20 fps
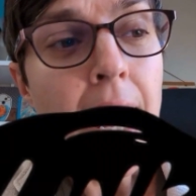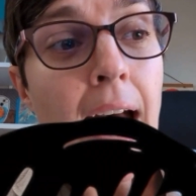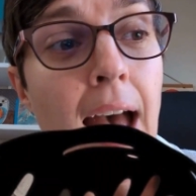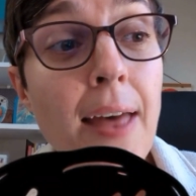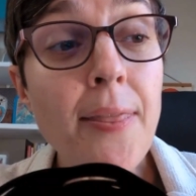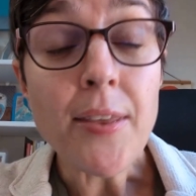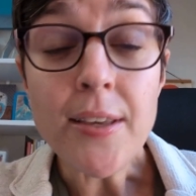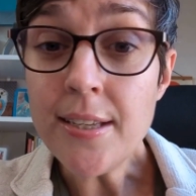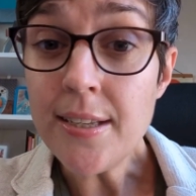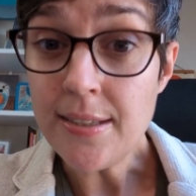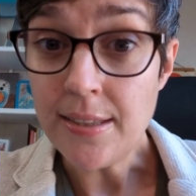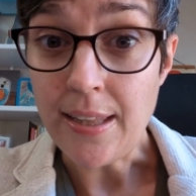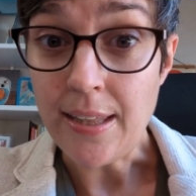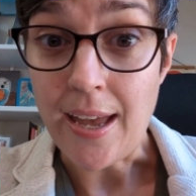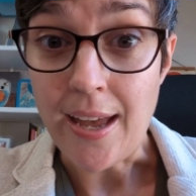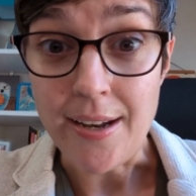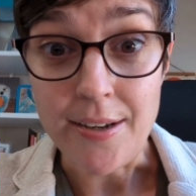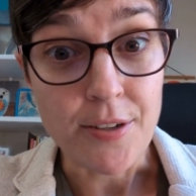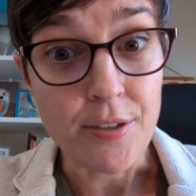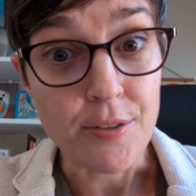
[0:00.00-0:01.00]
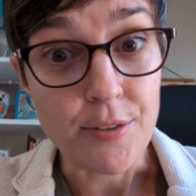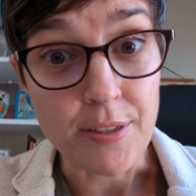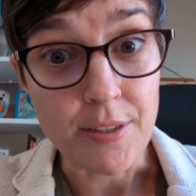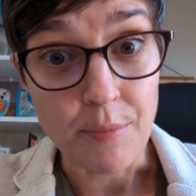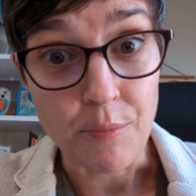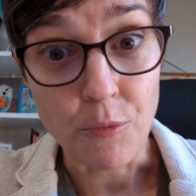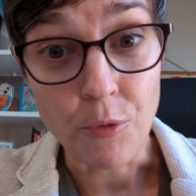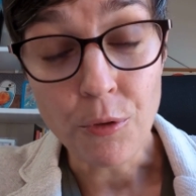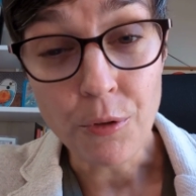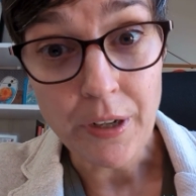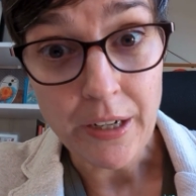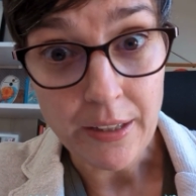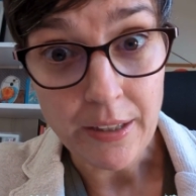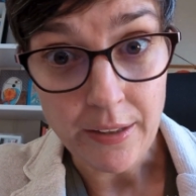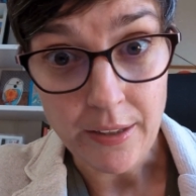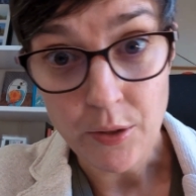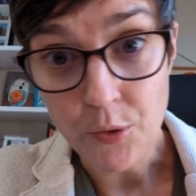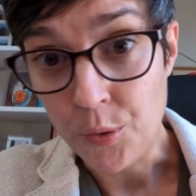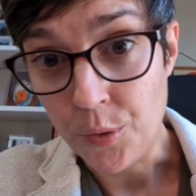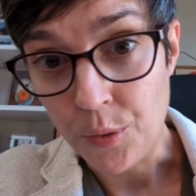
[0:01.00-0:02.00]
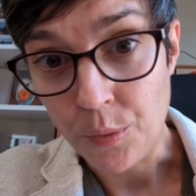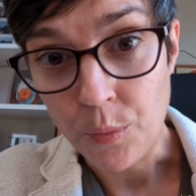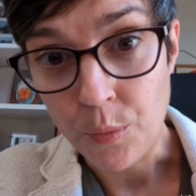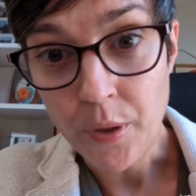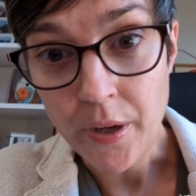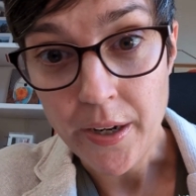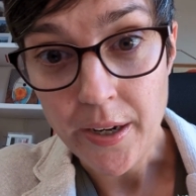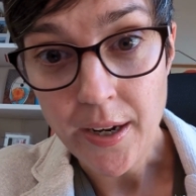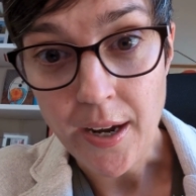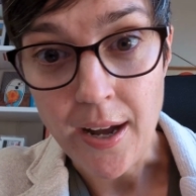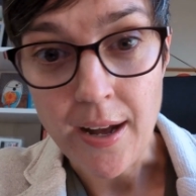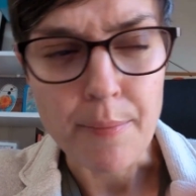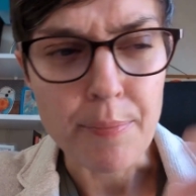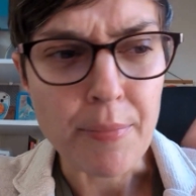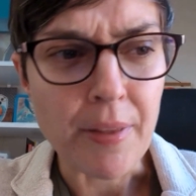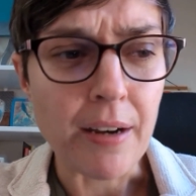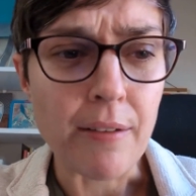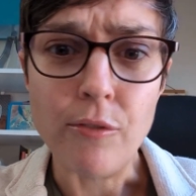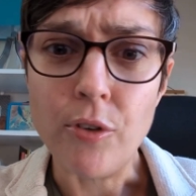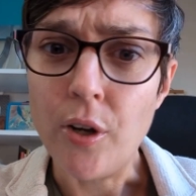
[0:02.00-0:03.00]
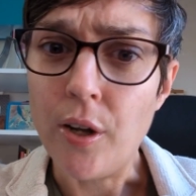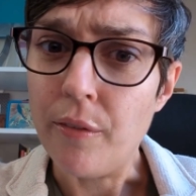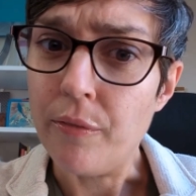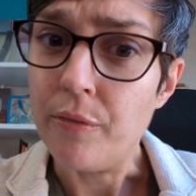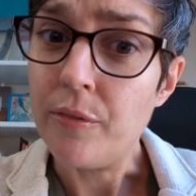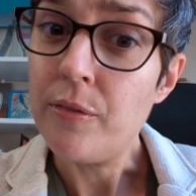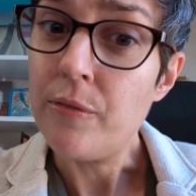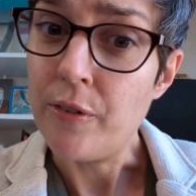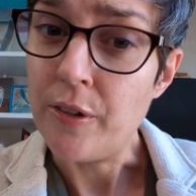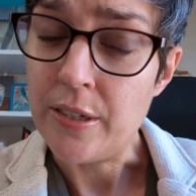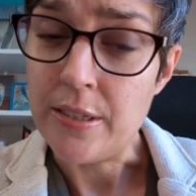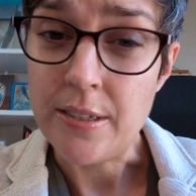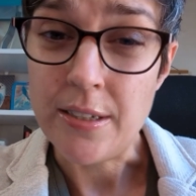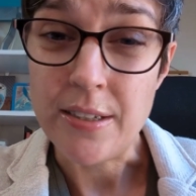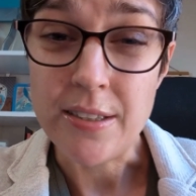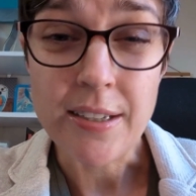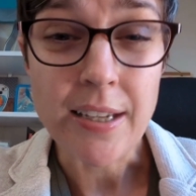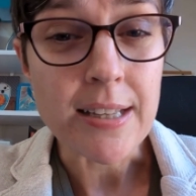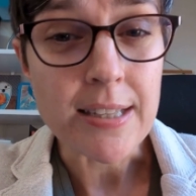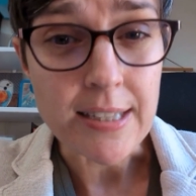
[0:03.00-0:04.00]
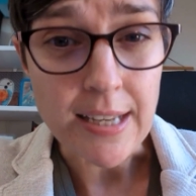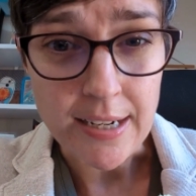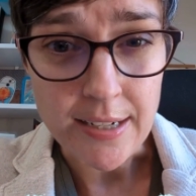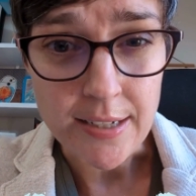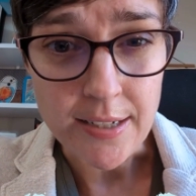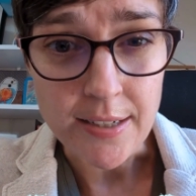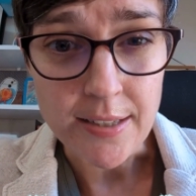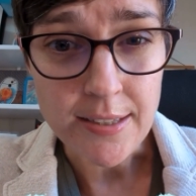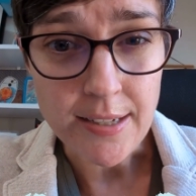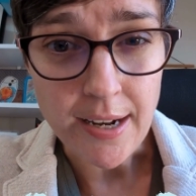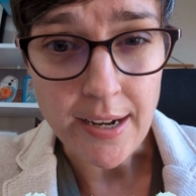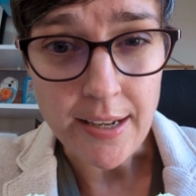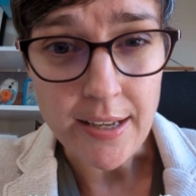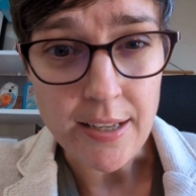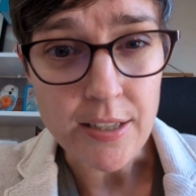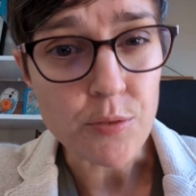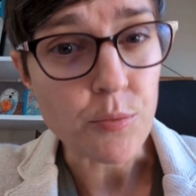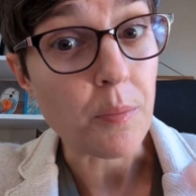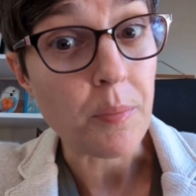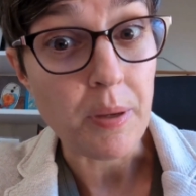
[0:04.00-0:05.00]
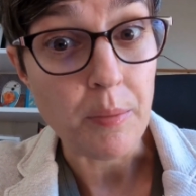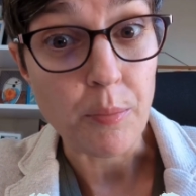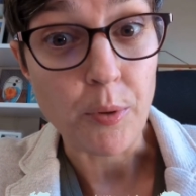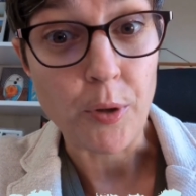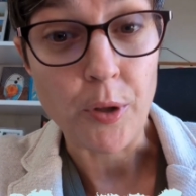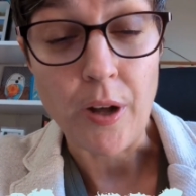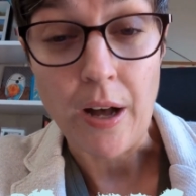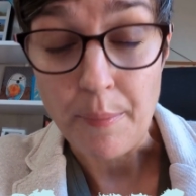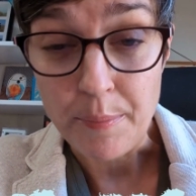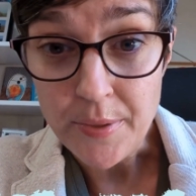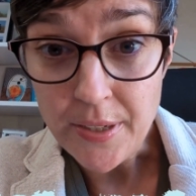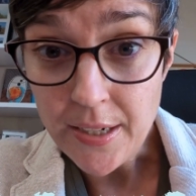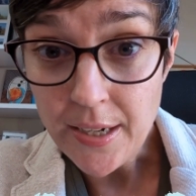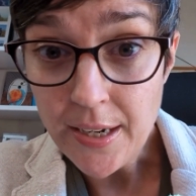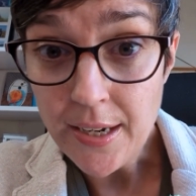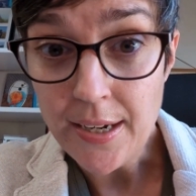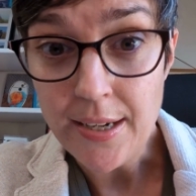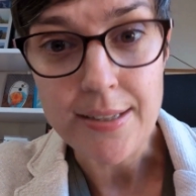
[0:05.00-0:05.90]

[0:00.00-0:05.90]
And this has led to some really cool work that involved, for instance, consented studies where people opted in